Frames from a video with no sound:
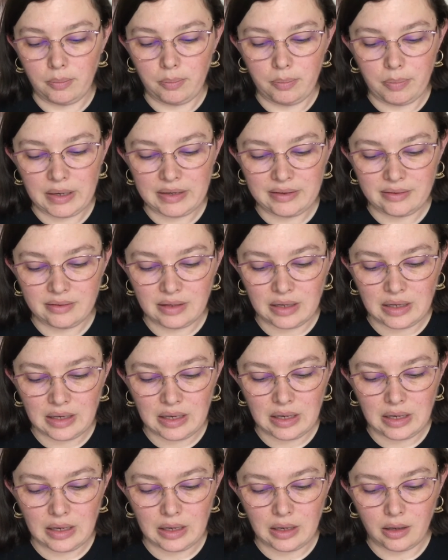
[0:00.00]
by
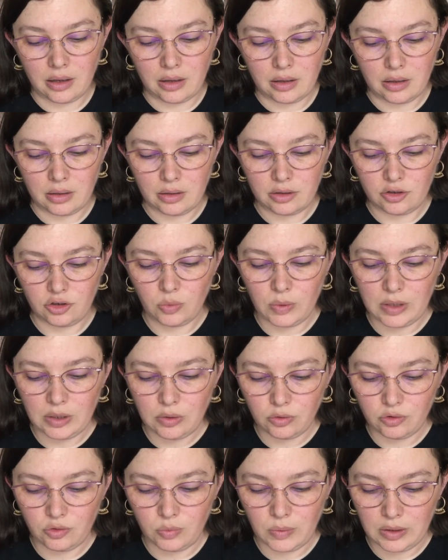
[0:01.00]
singing
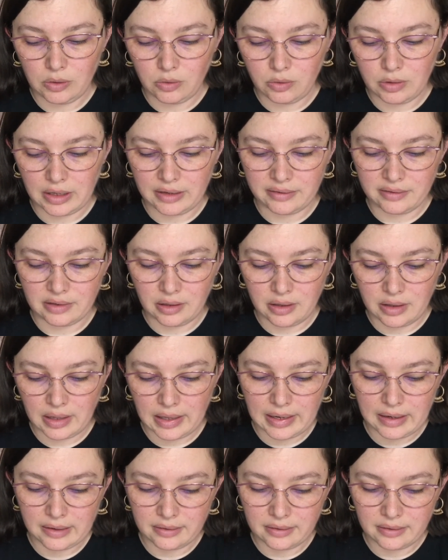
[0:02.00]
Twinkle Twinkle as a class.